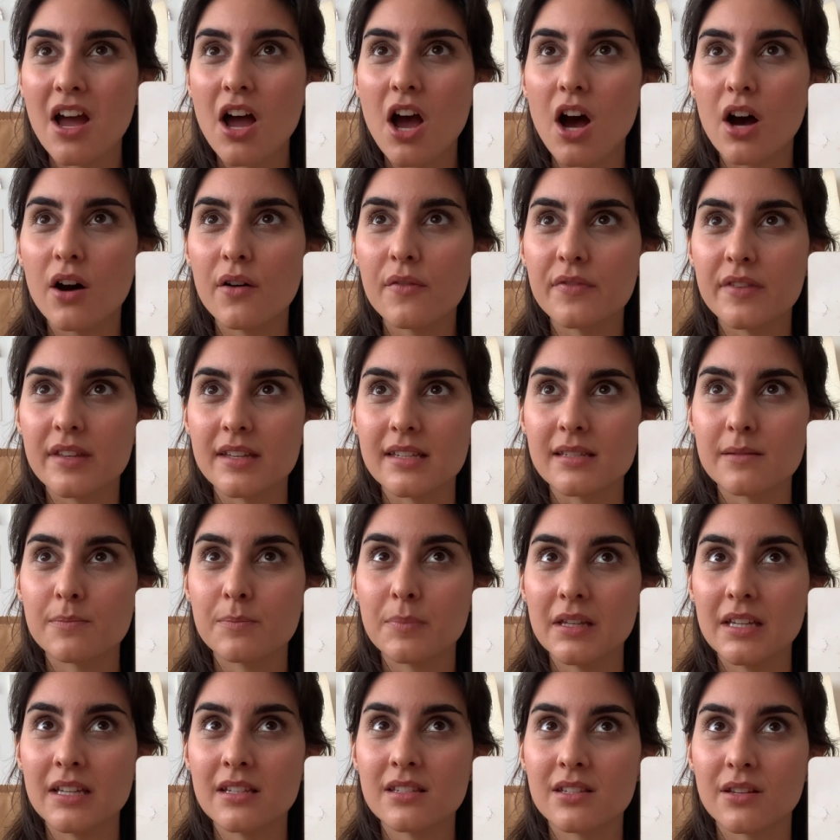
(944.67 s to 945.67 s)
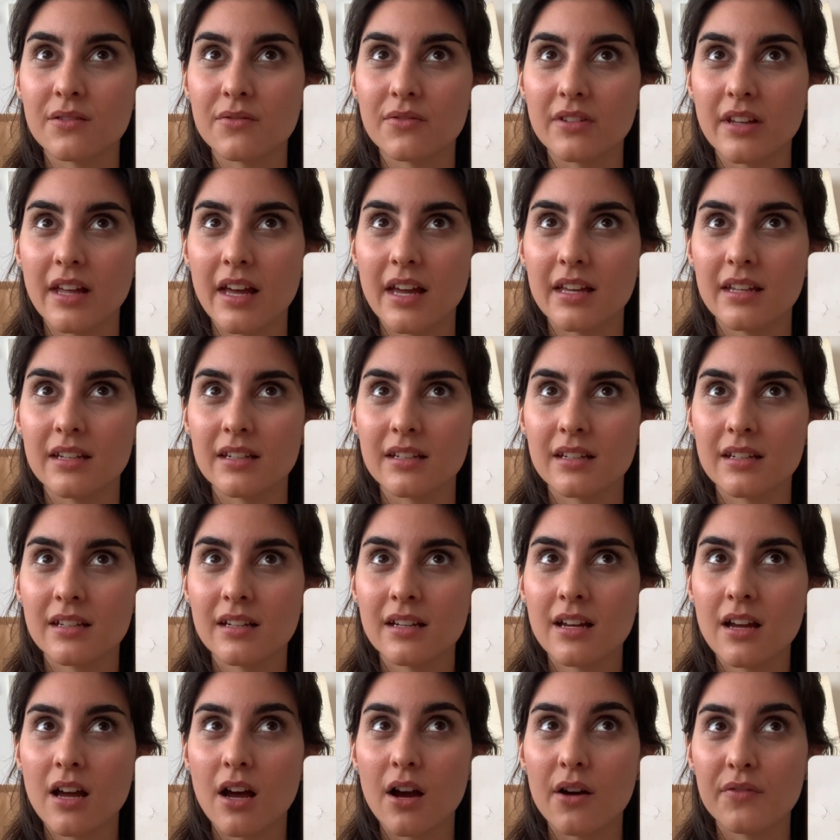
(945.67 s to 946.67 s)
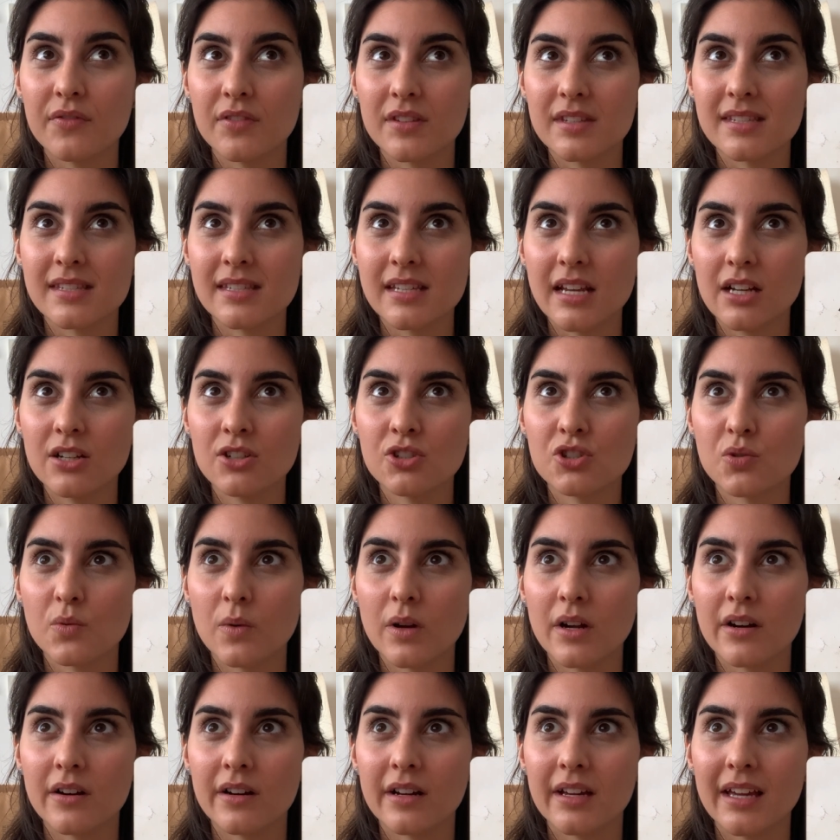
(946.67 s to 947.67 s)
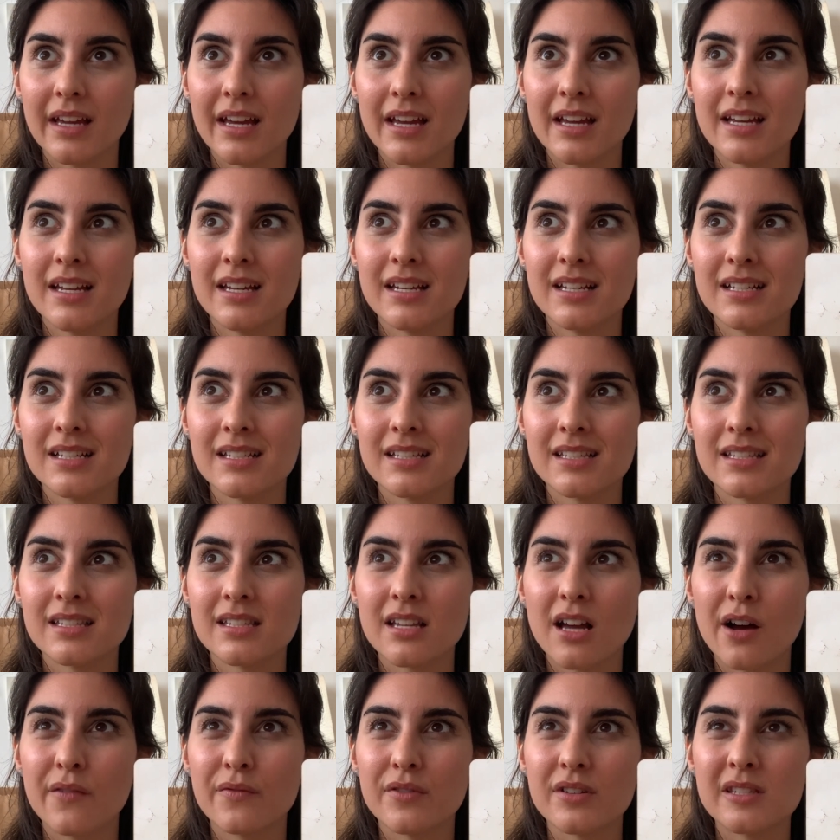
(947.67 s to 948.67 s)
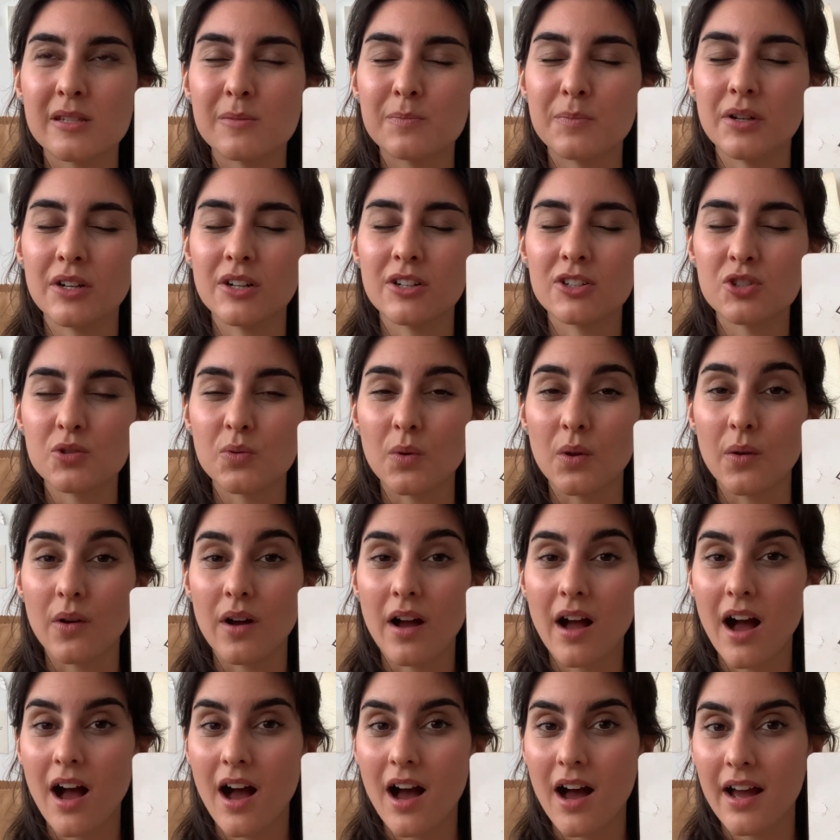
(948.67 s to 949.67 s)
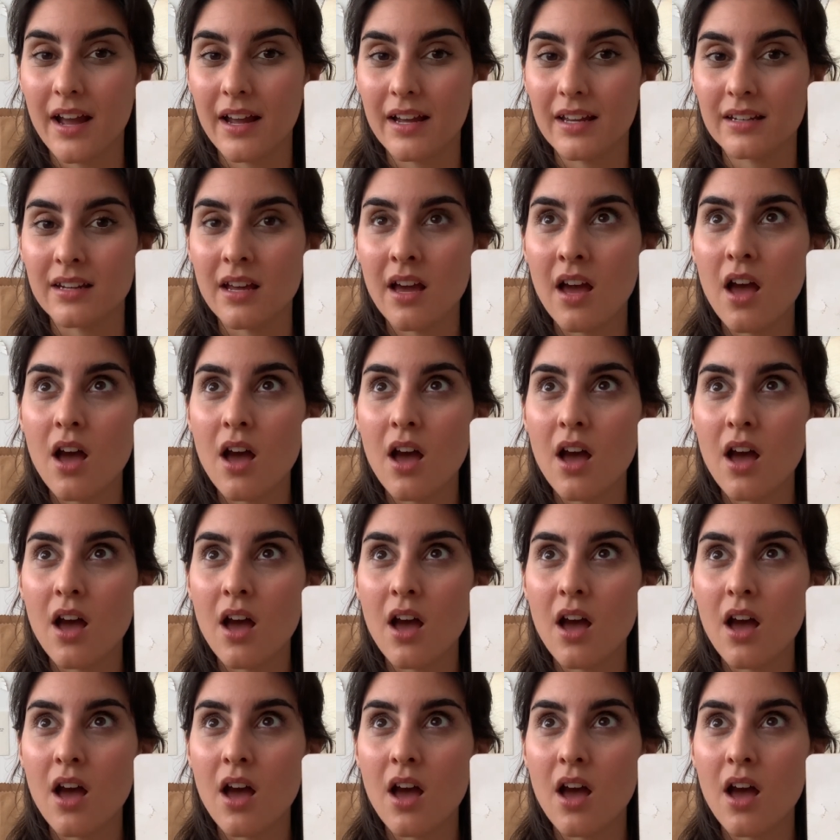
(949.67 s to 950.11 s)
of this piece of land, of this sanctuary, is of a spiritual kind,